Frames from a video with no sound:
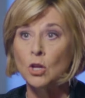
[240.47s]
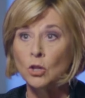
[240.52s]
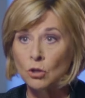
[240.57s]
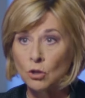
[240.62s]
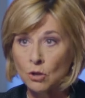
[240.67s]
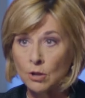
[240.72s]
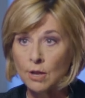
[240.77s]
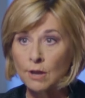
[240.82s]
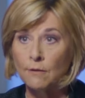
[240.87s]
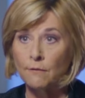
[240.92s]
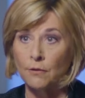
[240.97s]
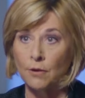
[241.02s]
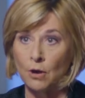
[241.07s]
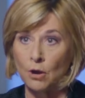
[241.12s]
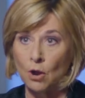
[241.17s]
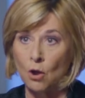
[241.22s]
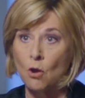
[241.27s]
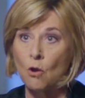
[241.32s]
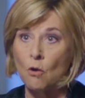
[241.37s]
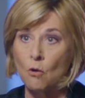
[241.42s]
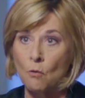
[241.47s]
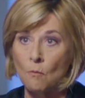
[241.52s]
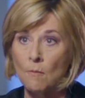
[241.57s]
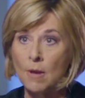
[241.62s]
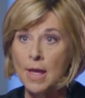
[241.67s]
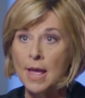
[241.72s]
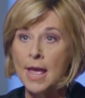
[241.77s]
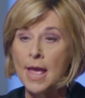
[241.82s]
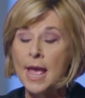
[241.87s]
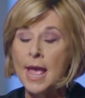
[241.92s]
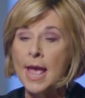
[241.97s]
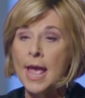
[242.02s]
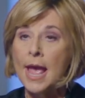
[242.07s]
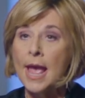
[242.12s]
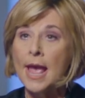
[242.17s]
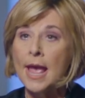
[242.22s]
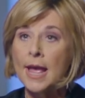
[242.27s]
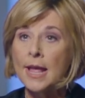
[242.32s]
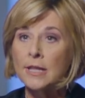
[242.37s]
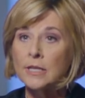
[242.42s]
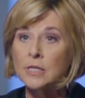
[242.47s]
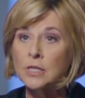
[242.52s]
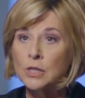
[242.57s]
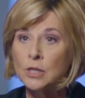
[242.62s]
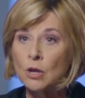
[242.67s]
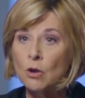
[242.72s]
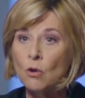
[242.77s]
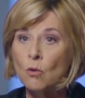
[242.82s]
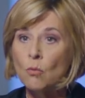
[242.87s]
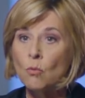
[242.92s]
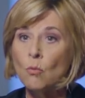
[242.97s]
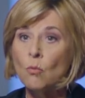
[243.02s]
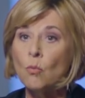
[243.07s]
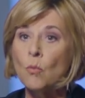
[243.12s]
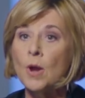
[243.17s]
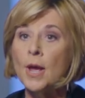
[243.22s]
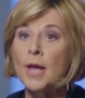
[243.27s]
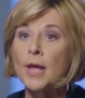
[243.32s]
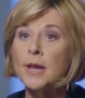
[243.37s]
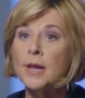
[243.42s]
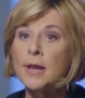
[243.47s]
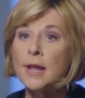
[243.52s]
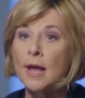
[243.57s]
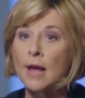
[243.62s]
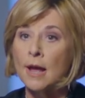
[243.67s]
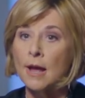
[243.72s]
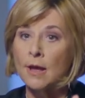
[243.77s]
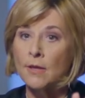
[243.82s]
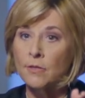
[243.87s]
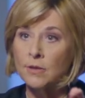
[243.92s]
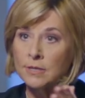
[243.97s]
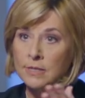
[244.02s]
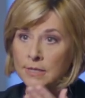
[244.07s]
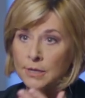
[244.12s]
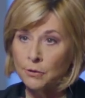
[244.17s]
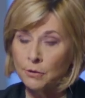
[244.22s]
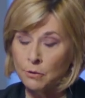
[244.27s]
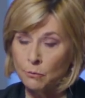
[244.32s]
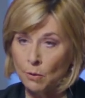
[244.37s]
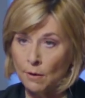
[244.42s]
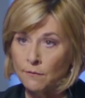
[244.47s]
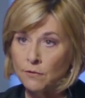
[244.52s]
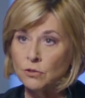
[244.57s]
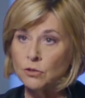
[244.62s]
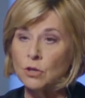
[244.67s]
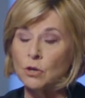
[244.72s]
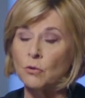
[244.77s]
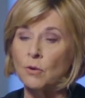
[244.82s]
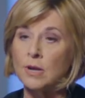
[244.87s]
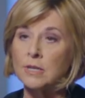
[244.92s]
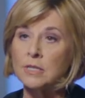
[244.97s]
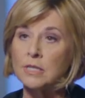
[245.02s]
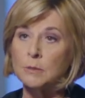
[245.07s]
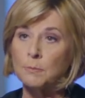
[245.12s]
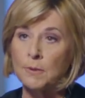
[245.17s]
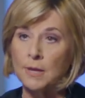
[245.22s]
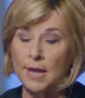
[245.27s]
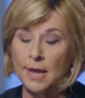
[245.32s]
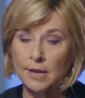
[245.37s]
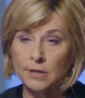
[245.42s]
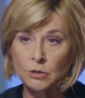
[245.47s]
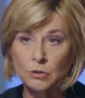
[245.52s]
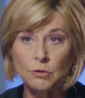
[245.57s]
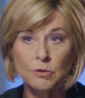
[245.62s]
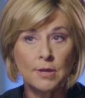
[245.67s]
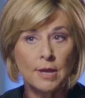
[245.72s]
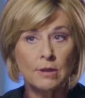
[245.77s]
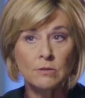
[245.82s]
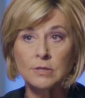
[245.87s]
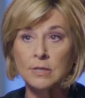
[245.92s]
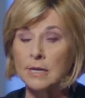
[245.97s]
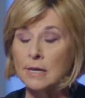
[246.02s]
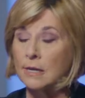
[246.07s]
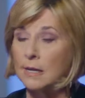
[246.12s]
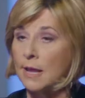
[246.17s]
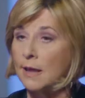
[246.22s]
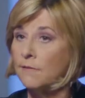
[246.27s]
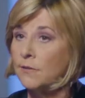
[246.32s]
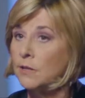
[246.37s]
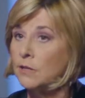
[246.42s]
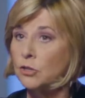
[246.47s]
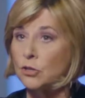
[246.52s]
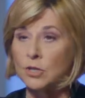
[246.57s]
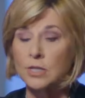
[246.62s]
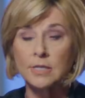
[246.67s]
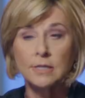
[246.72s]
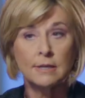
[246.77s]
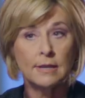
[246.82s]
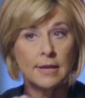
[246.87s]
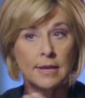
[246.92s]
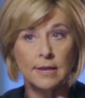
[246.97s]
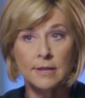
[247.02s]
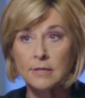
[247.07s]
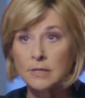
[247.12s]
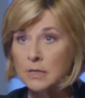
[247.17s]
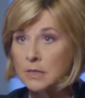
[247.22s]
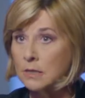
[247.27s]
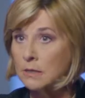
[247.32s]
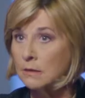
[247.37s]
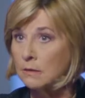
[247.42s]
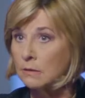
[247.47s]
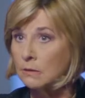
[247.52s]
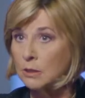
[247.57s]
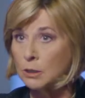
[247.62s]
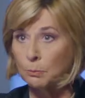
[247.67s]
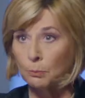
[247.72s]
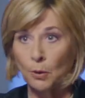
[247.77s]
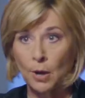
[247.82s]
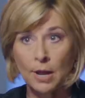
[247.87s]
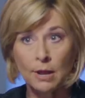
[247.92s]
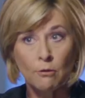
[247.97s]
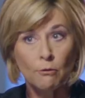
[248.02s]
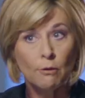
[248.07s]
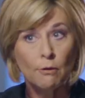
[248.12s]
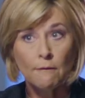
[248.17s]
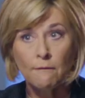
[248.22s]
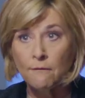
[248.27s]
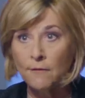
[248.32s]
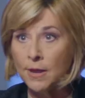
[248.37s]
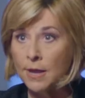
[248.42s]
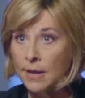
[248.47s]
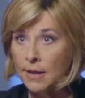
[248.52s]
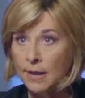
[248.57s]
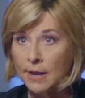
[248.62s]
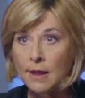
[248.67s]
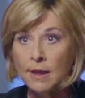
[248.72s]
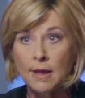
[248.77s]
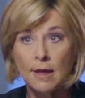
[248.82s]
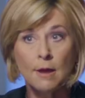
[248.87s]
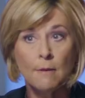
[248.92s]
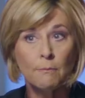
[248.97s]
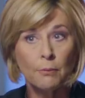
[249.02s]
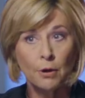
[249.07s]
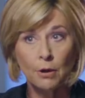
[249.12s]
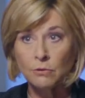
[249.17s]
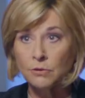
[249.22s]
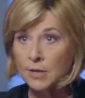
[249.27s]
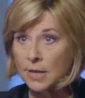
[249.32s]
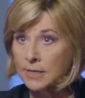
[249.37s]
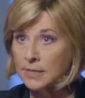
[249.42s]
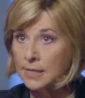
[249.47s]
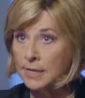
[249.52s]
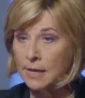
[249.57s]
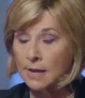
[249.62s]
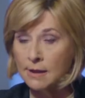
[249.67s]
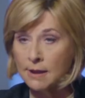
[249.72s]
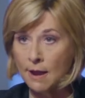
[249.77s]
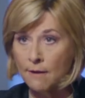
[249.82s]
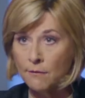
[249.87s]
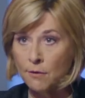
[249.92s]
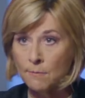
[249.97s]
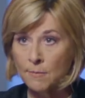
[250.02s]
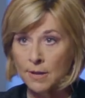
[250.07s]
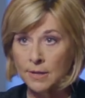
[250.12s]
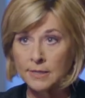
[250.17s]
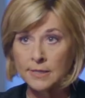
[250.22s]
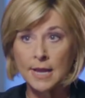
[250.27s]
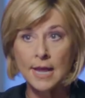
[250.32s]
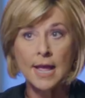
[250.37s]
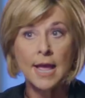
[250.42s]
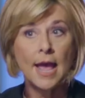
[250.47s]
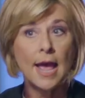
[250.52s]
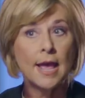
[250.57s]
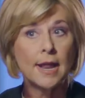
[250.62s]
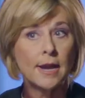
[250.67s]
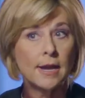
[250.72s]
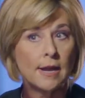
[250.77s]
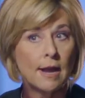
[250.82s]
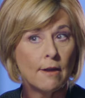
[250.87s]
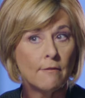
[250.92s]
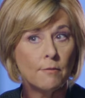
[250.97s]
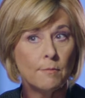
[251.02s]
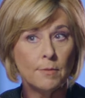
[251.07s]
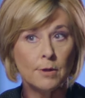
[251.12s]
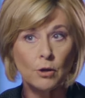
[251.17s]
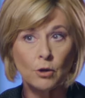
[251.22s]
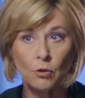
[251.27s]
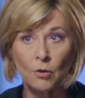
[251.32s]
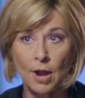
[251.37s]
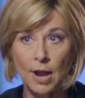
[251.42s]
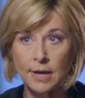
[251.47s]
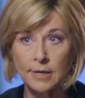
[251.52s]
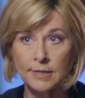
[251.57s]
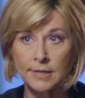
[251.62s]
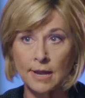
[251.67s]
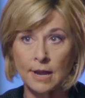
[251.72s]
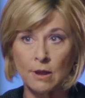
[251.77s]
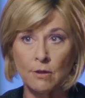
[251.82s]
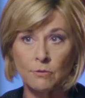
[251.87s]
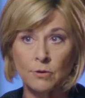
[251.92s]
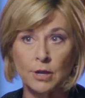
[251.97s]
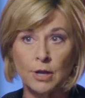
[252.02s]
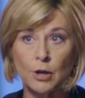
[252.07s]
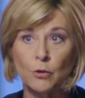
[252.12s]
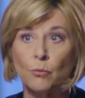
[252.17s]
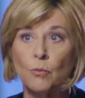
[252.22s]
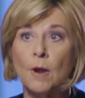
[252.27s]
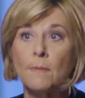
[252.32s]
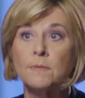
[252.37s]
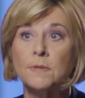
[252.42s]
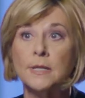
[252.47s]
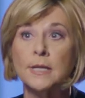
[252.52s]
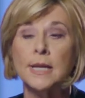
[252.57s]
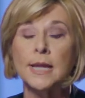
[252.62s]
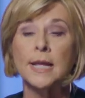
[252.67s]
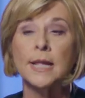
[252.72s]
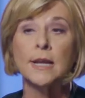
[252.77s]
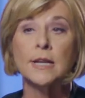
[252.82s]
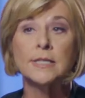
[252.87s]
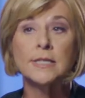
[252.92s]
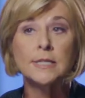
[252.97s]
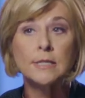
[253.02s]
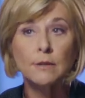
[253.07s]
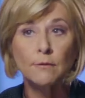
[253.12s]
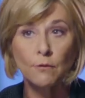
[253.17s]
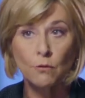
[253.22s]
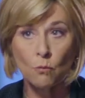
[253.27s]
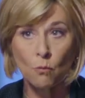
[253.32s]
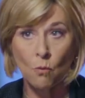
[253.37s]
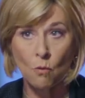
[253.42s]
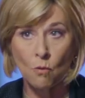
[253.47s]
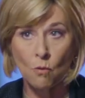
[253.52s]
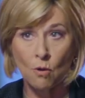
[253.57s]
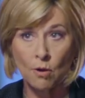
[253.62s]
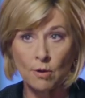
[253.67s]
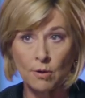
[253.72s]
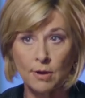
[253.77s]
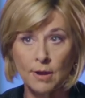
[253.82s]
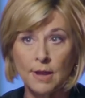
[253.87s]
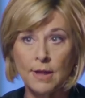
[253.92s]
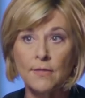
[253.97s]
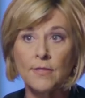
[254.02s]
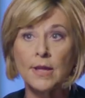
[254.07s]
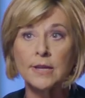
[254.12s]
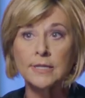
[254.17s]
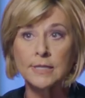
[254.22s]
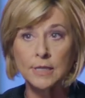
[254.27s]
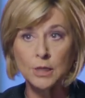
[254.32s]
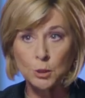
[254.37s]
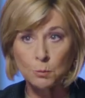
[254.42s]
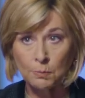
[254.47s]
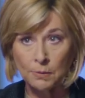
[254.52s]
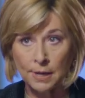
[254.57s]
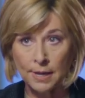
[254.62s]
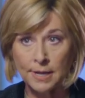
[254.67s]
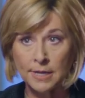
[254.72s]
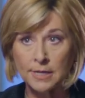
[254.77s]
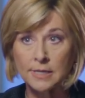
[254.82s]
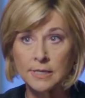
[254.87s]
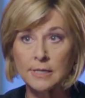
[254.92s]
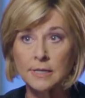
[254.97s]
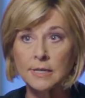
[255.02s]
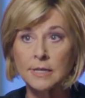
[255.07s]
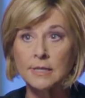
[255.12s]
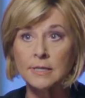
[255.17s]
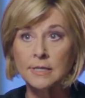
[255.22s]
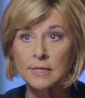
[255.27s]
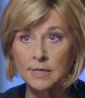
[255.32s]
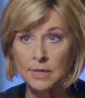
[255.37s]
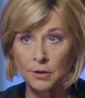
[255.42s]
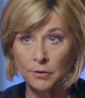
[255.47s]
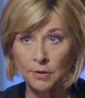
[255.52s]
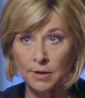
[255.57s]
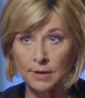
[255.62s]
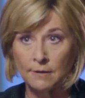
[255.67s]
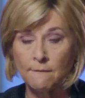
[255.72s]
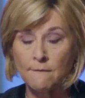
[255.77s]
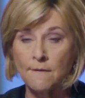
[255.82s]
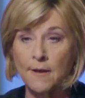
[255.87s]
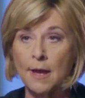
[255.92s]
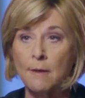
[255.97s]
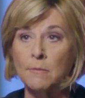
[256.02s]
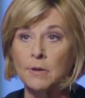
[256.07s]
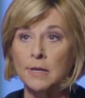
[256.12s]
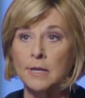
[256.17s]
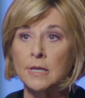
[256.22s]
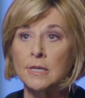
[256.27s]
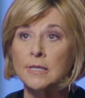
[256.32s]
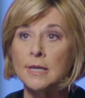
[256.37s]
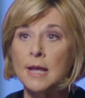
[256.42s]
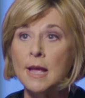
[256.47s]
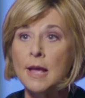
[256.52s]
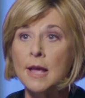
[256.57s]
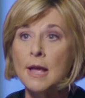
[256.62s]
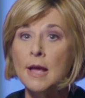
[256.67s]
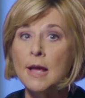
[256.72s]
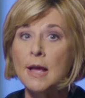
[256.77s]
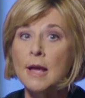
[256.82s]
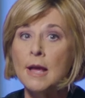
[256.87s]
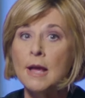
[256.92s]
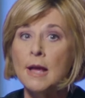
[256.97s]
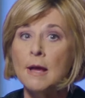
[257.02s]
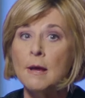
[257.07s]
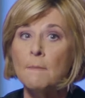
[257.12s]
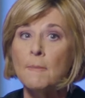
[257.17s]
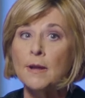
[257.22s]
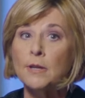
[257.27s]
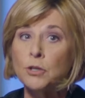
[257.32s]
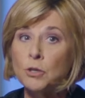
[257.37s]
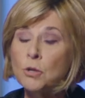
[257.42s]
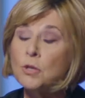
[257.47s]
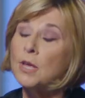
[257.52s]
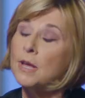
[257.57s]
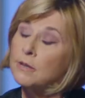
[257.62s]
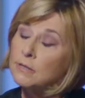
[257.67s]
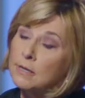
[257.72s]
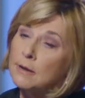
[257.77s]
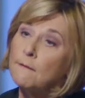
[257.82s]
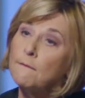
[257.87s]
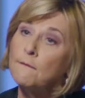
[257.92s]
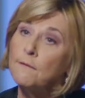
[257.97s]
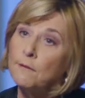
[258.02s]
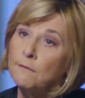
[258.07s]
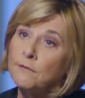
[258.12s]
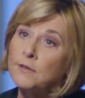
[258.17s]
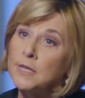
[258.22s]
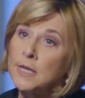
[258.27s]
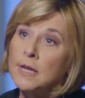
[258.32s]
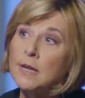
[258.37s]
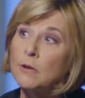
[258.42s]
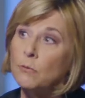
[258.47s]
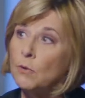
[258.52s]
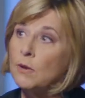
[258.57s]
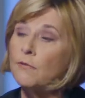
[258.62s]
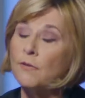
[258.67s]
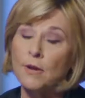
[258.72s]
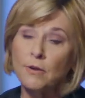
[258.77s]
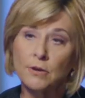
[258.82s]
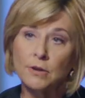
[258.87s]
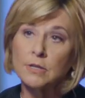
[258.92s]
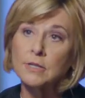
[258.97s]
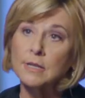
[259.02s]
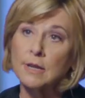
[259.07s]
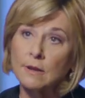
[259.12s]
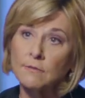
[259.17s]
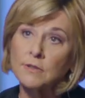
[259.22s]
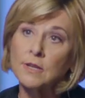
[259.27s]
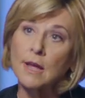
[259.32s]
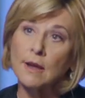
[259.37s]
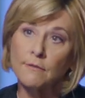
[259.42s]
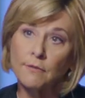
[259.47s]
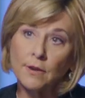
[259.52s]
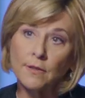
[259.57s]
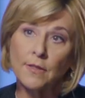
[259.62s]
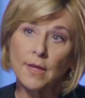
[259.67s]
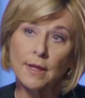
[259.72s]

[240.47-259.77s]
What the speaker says: looking for a home. And so when the Syrian refugee crisis began, 2011, just kids spraying graffiti, protesting a government, and a government crackdown erupted in a civil war that displaced Syrian families. By 2015, we found ourselves covering